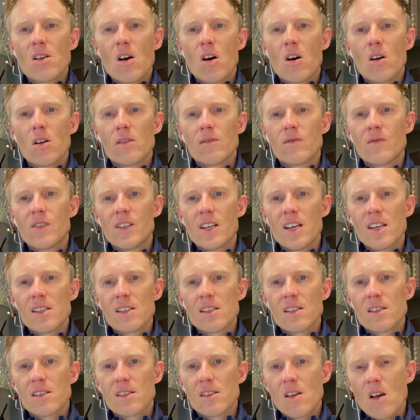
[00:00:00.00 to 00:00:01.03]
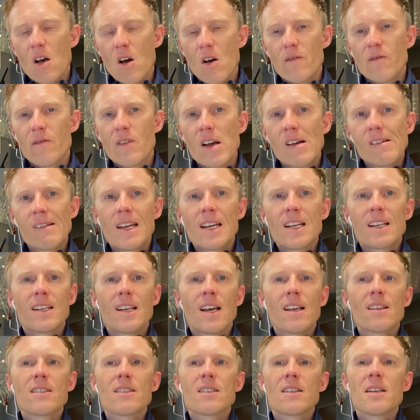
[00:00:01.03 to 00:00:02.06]
of discs of varying
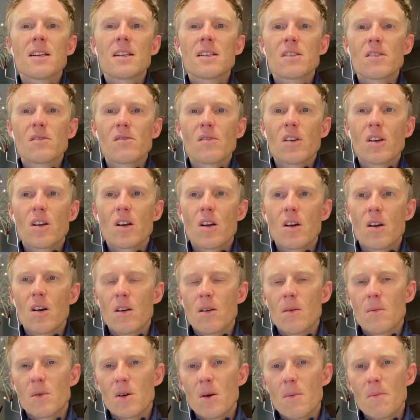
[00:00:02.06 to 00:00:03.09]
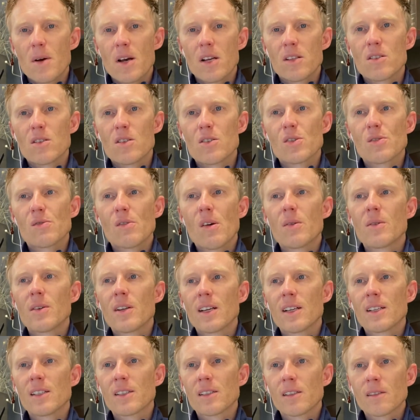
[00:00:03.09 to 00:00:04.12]
density compared to the
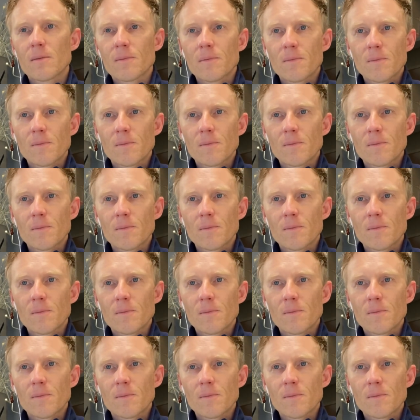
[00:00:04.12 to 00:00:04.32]
surroundings.